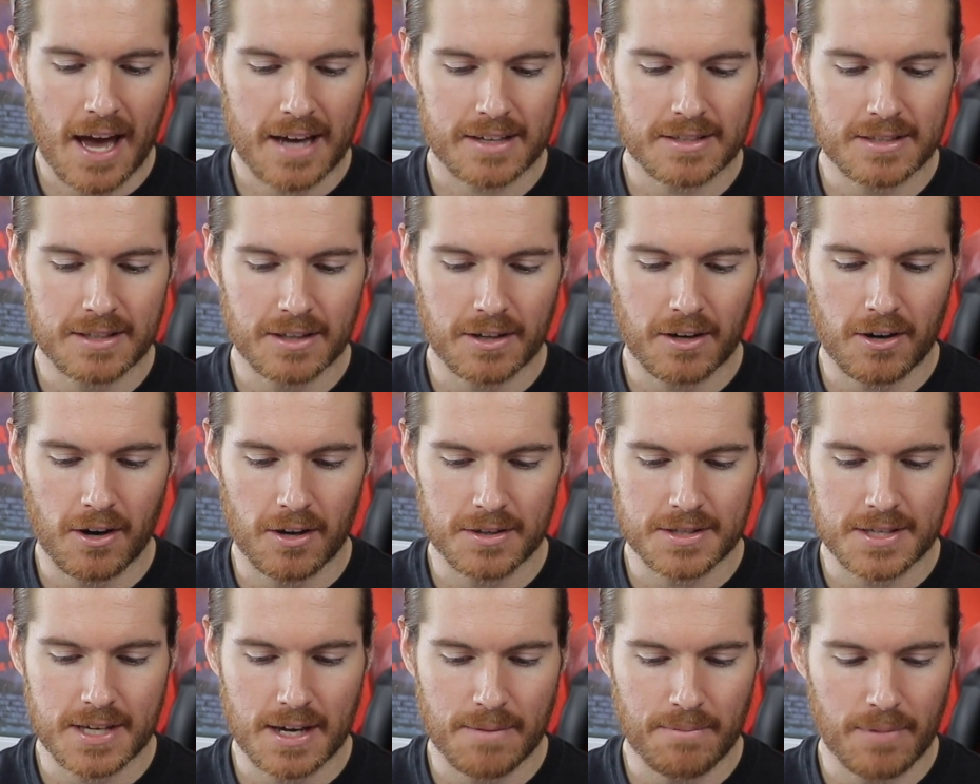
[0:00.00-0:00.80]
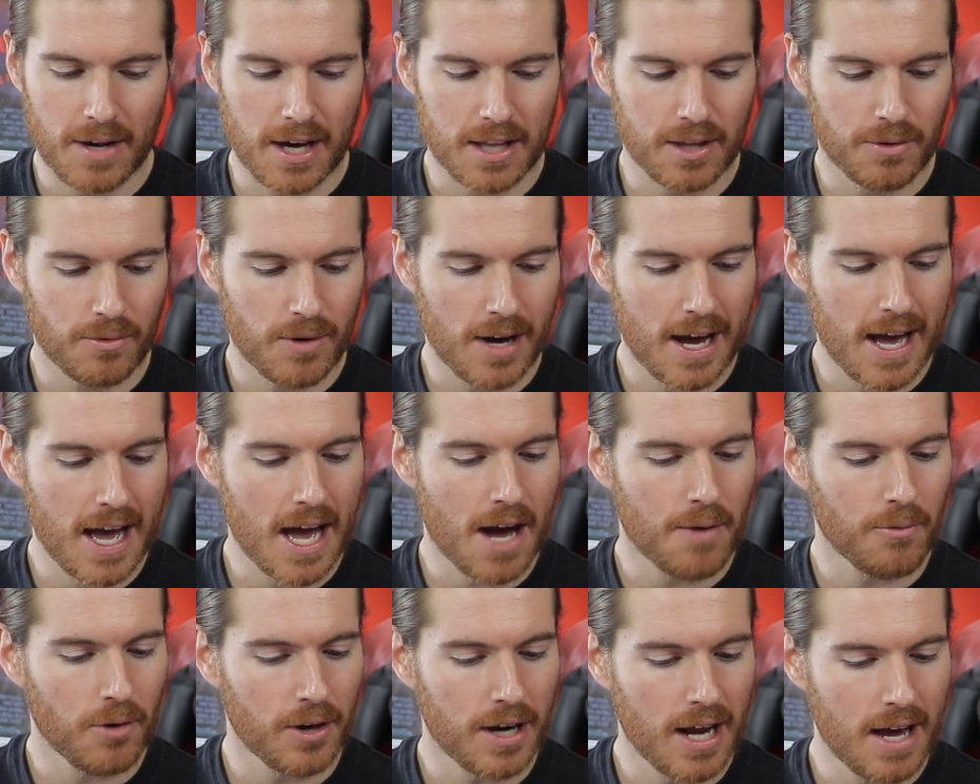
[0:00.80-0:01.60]
Excellent concept, by the way,
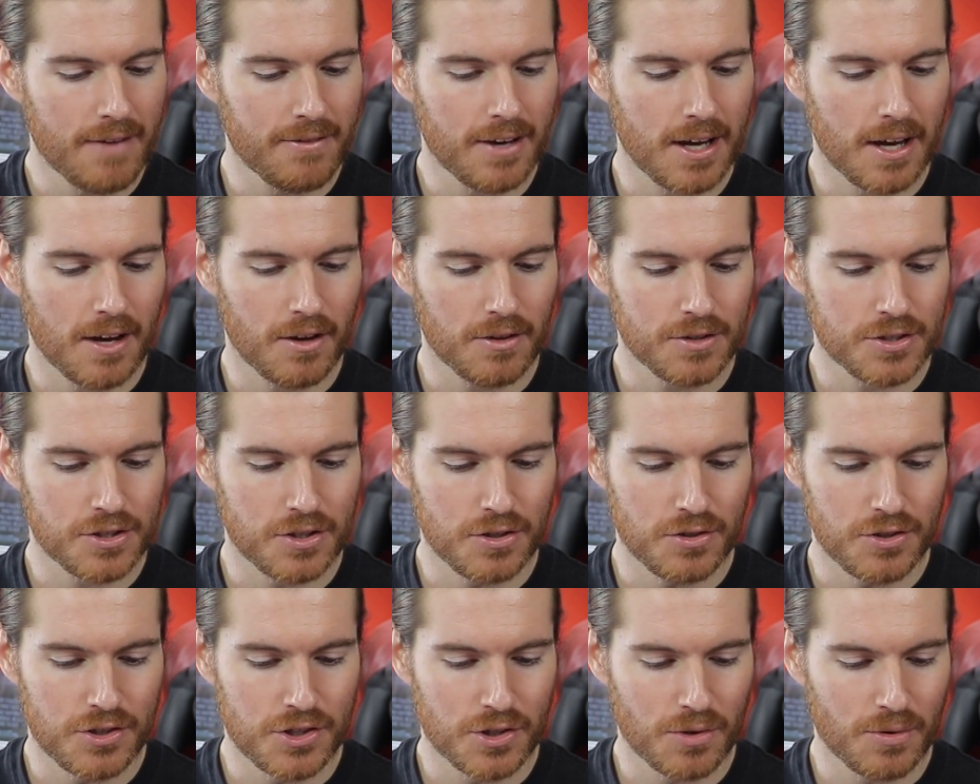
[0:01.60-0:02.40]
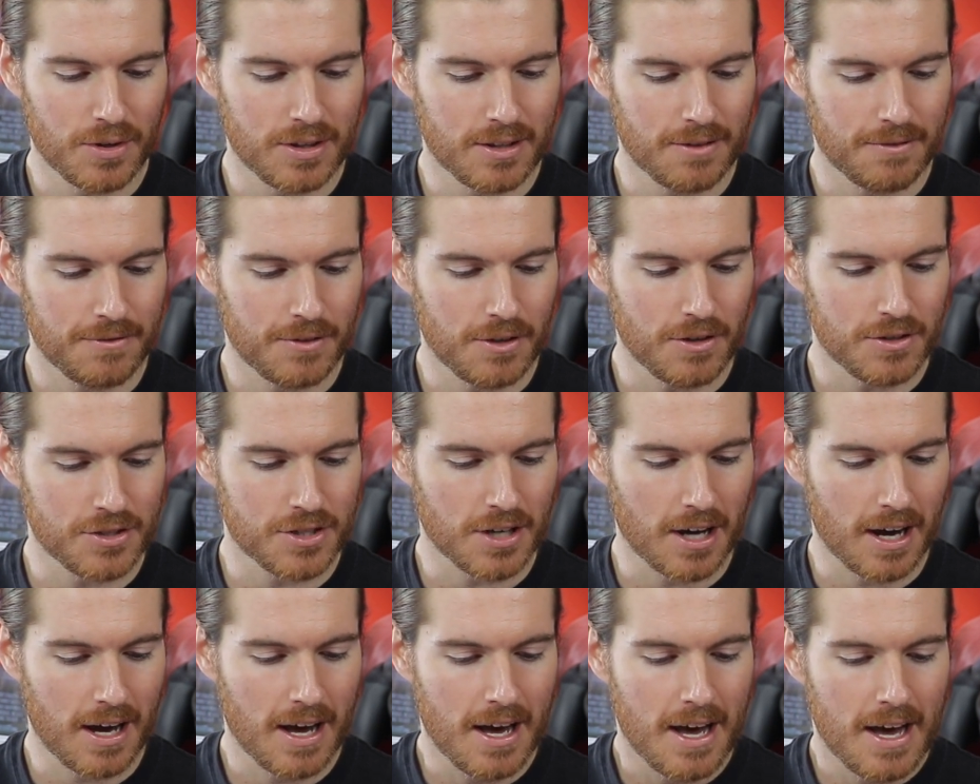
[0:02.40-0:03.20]
and whatever else you do in the
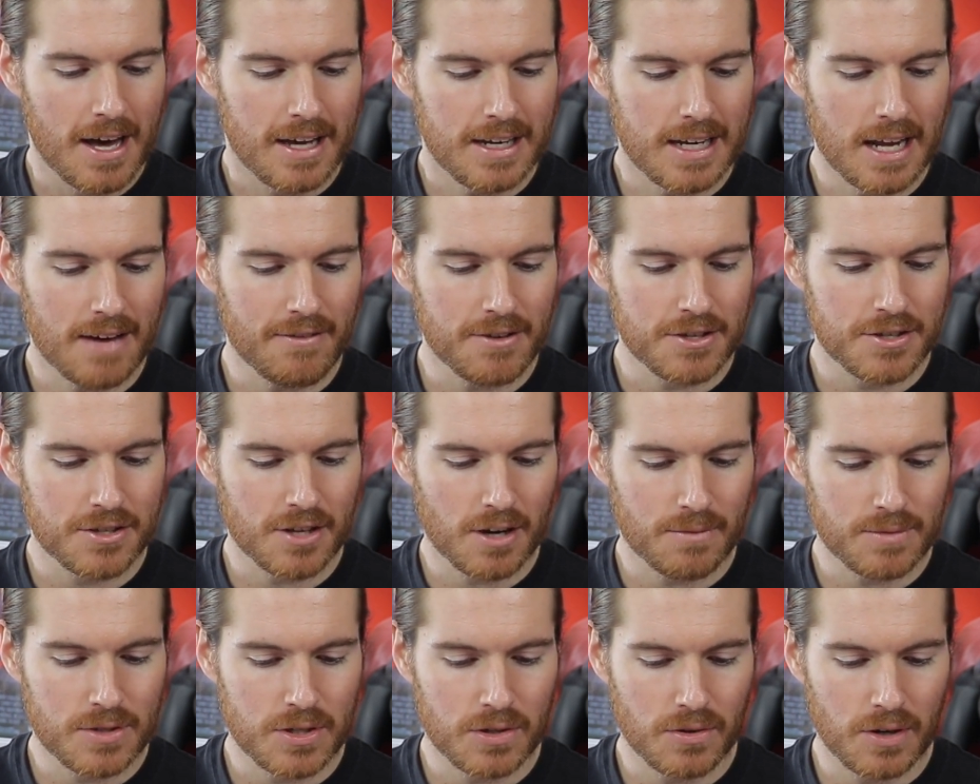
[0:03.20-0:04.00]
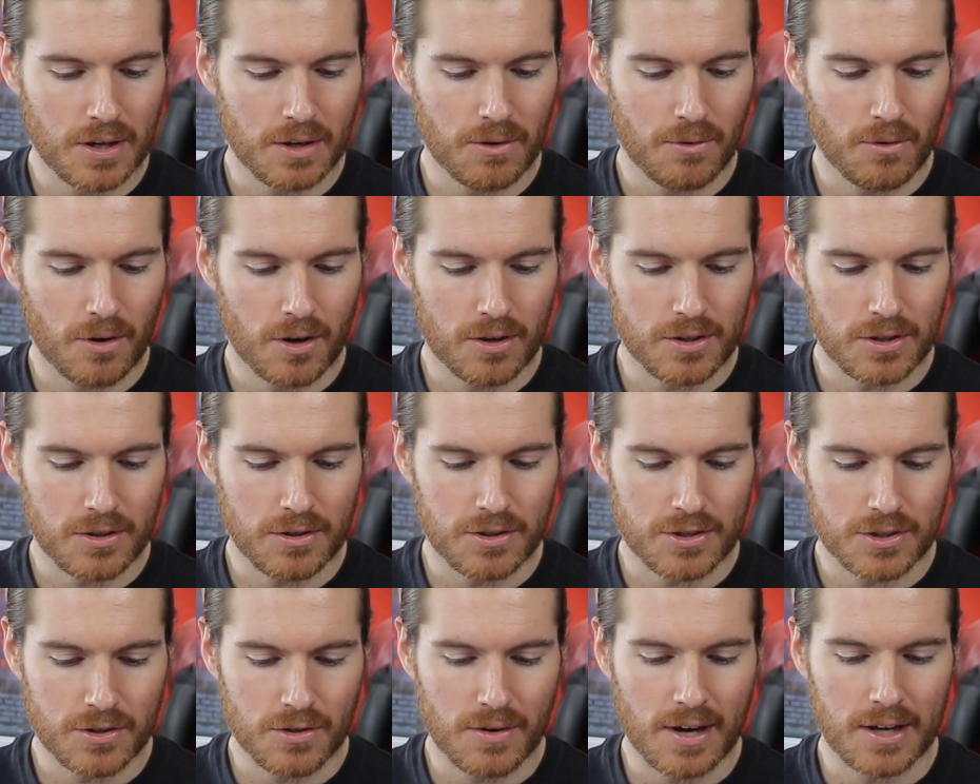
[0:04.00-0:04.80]
future. Never stop doing what
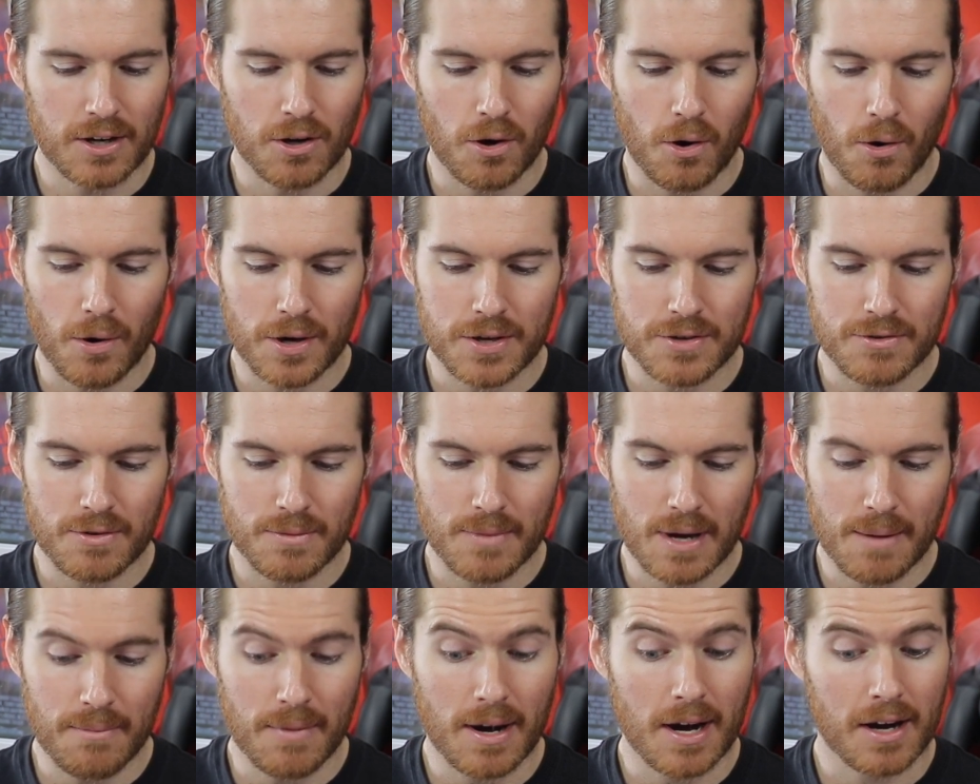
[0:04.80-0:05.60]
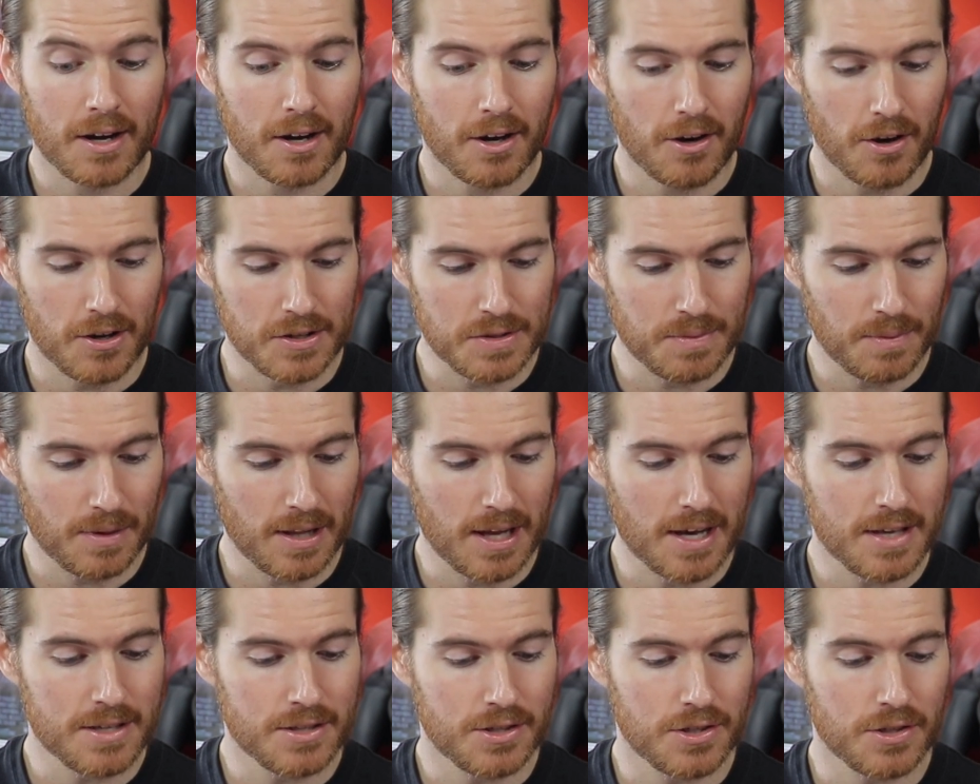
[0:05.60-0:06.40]
you do, and always remember,
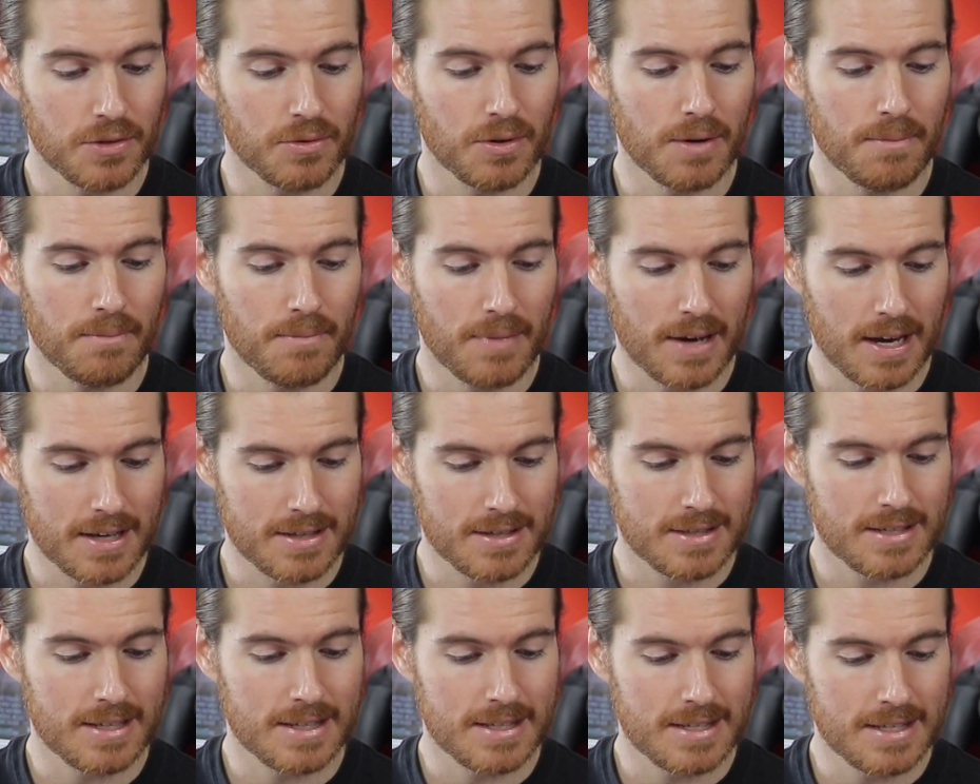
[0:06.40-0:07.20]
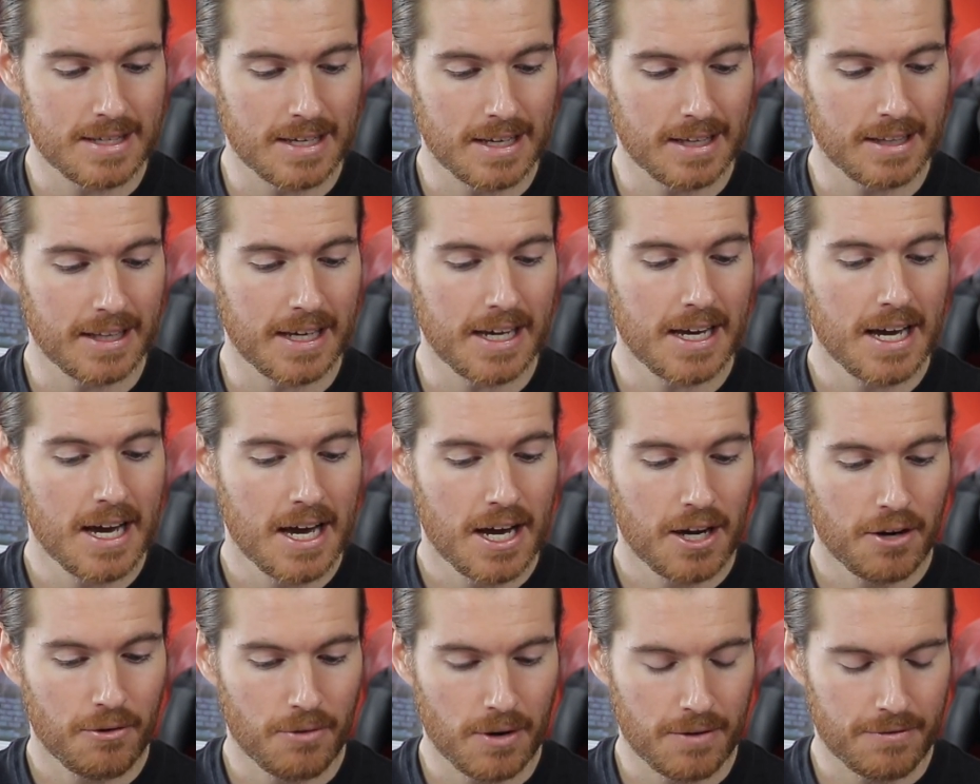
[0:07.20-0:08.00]
cosplayers do it best. Sincerely,
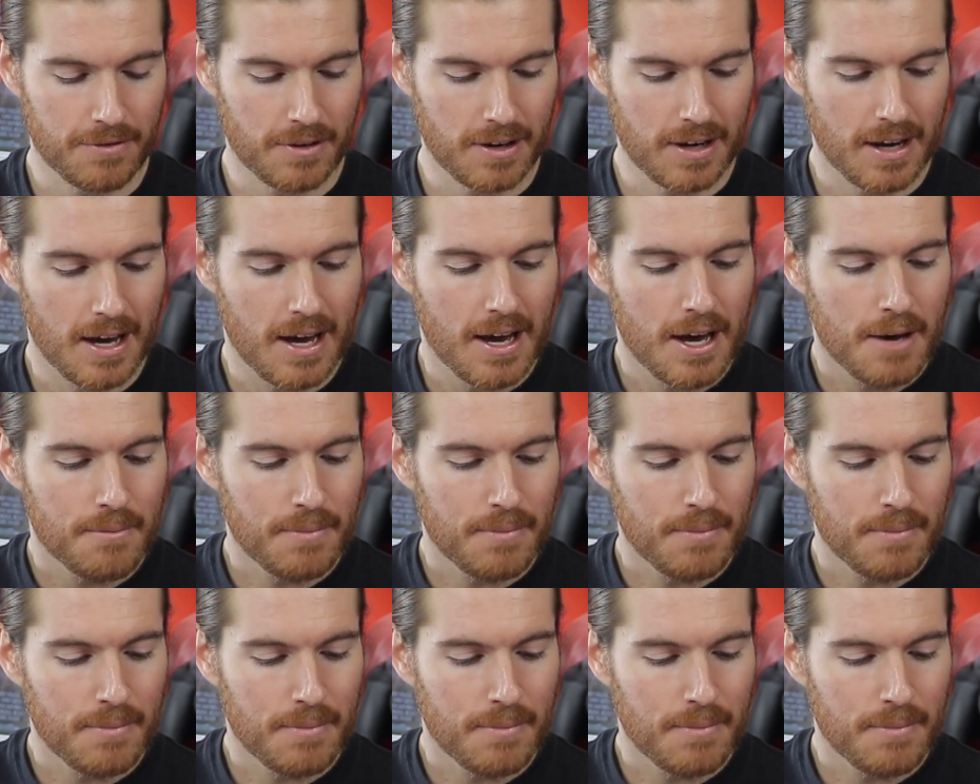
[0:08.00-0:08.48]
Griffin.